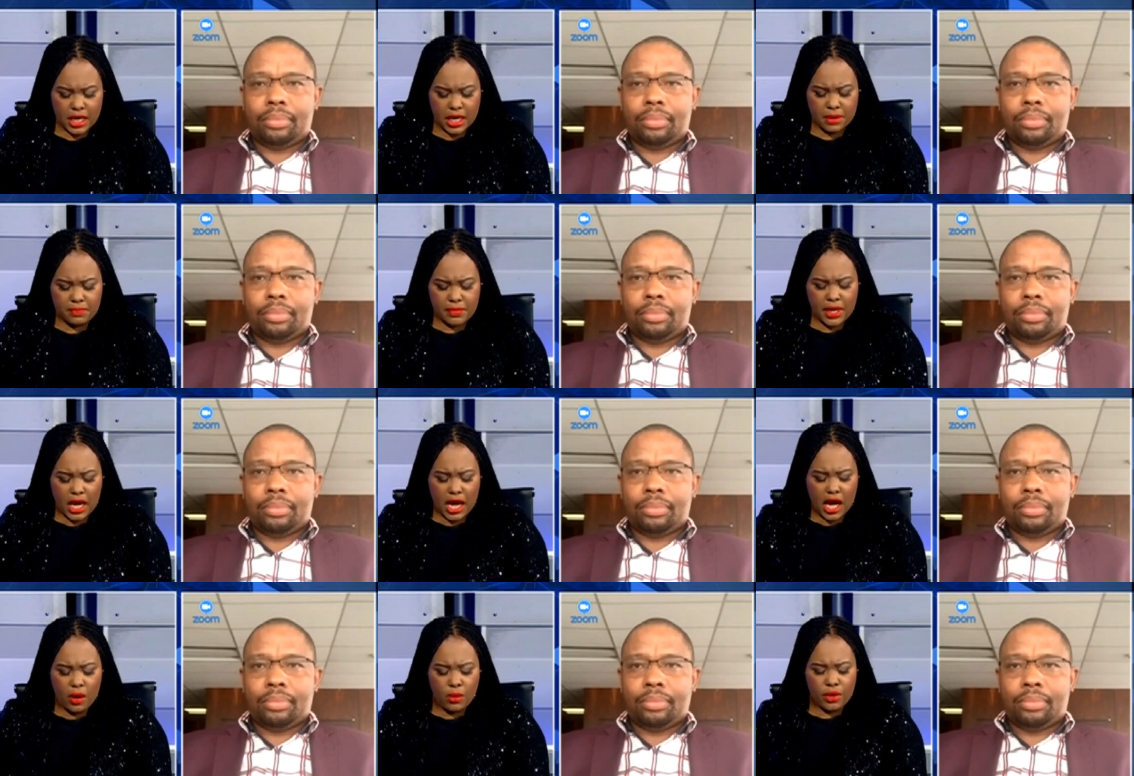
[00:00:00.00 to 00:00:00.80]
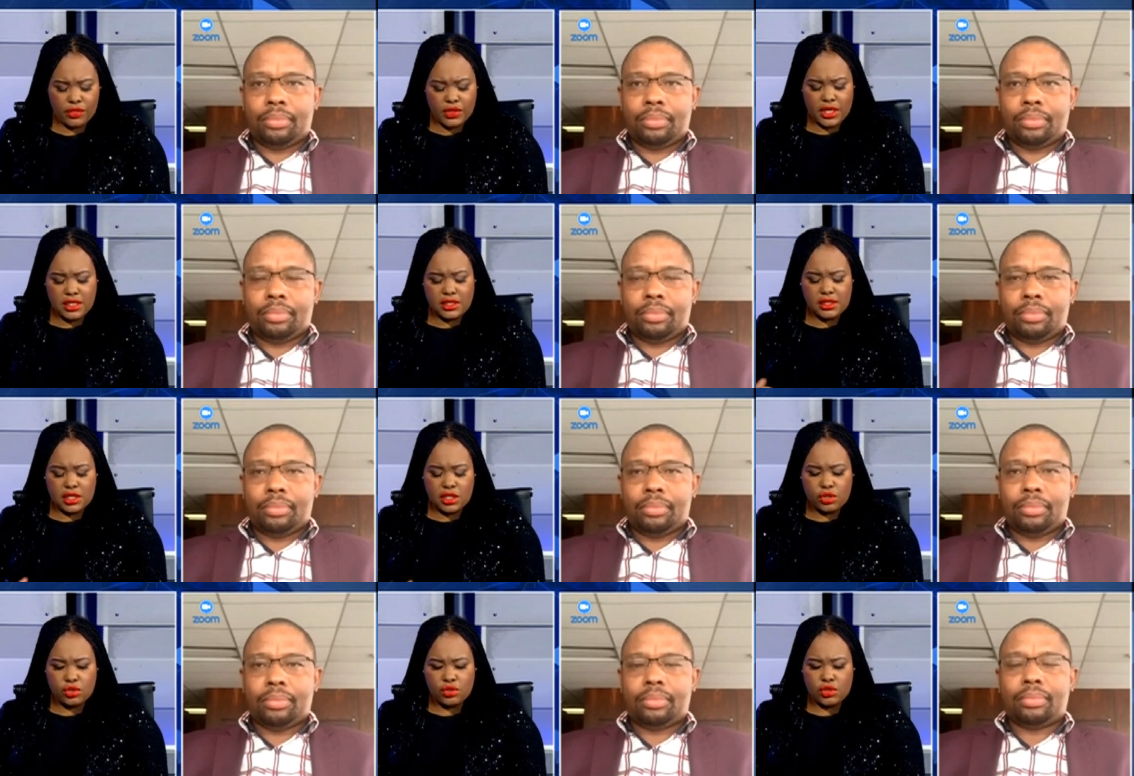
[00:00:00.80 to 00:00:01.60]
Speaker 1: How are these
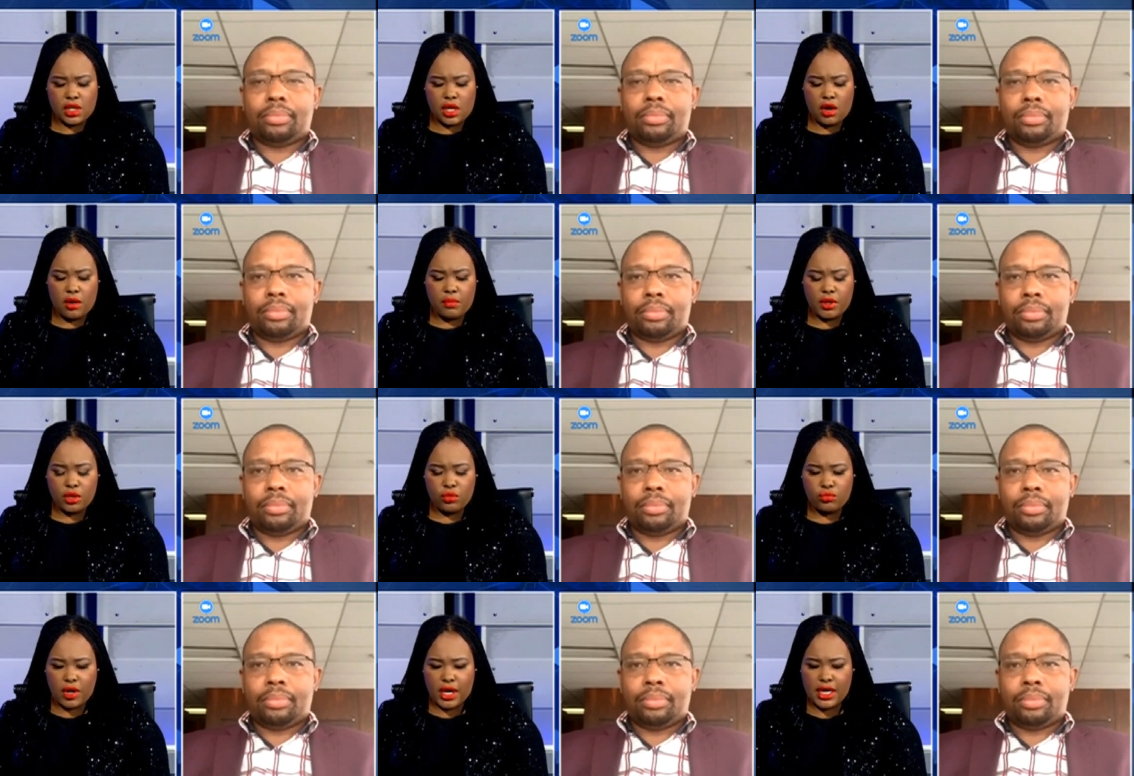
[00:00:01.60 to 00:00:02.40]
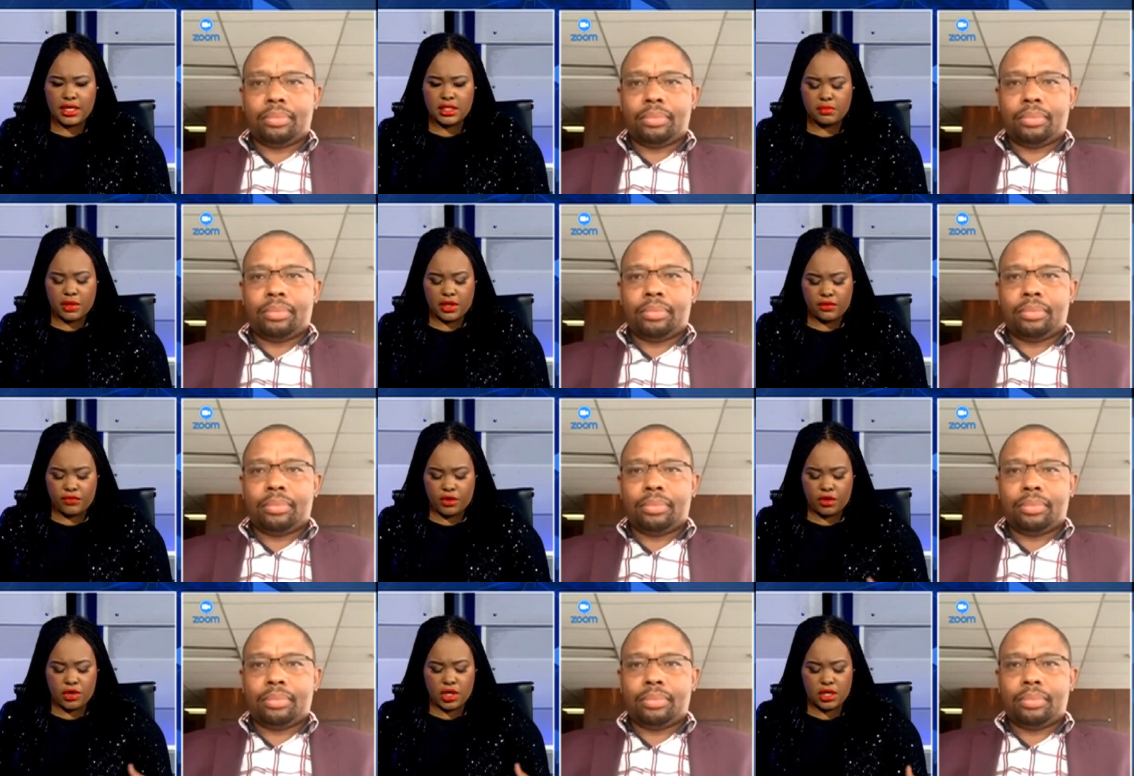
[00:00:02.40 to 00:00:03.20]
issues that are being raised by the
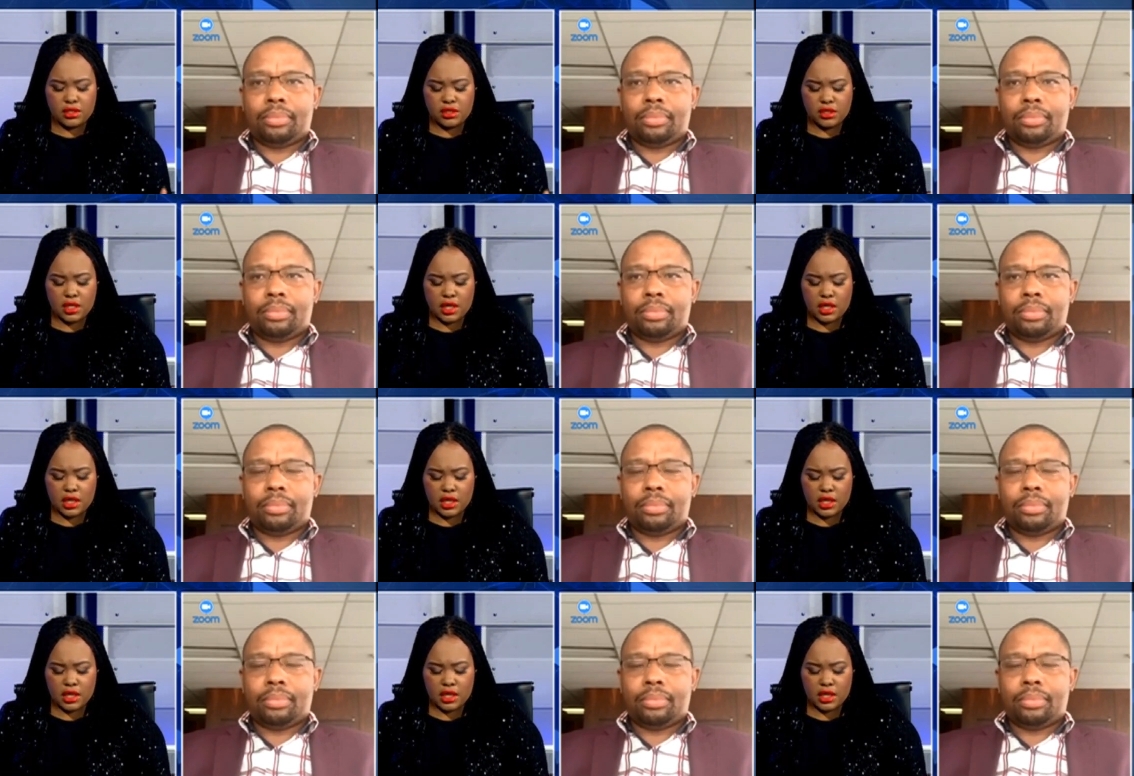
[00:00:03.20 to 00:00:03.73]
various